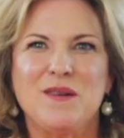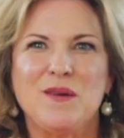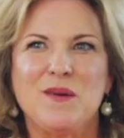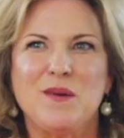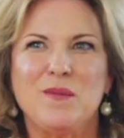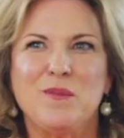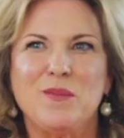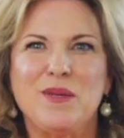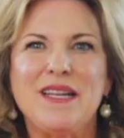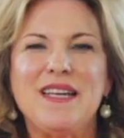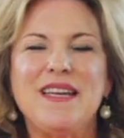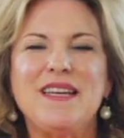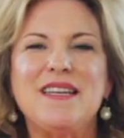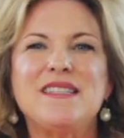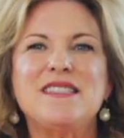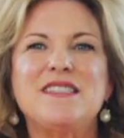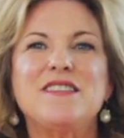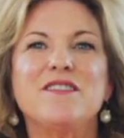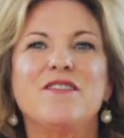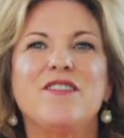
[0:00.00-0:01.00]
Please,
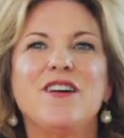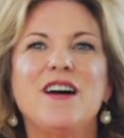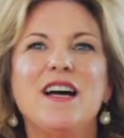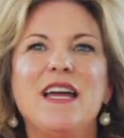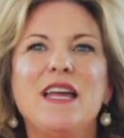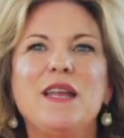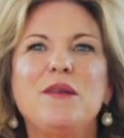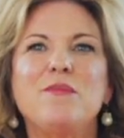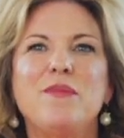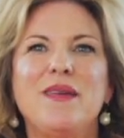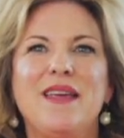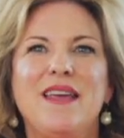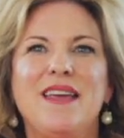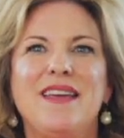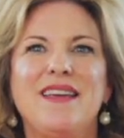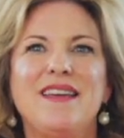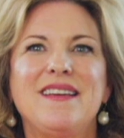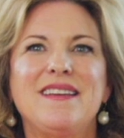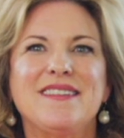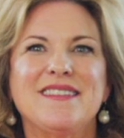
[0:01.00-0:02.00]
divine me,
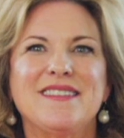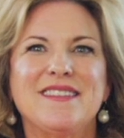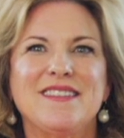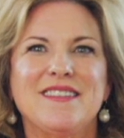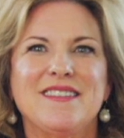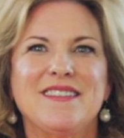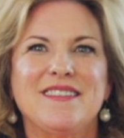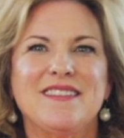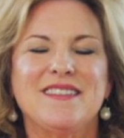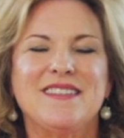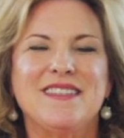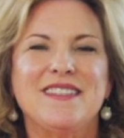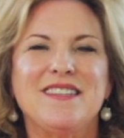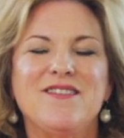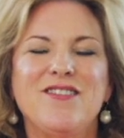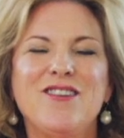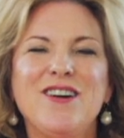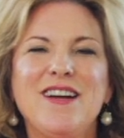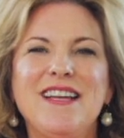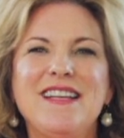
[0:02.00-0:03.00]

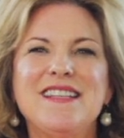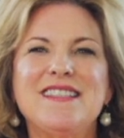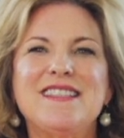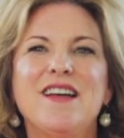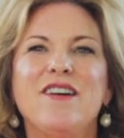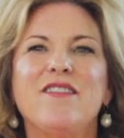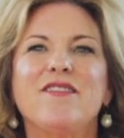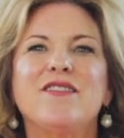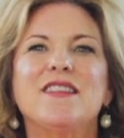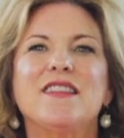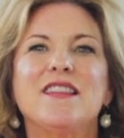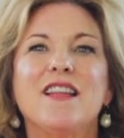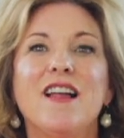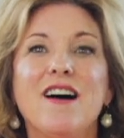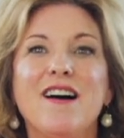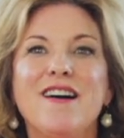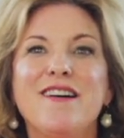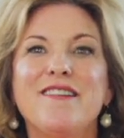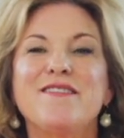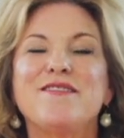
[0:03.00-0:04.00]
divine self,
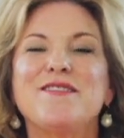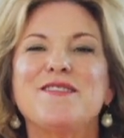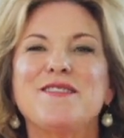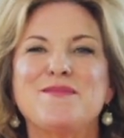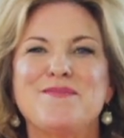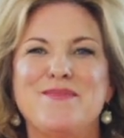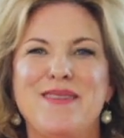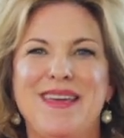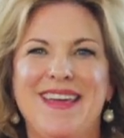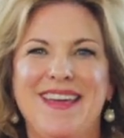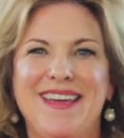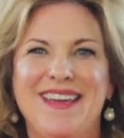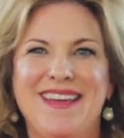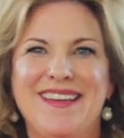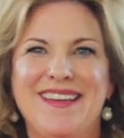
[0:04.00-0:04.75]
love me.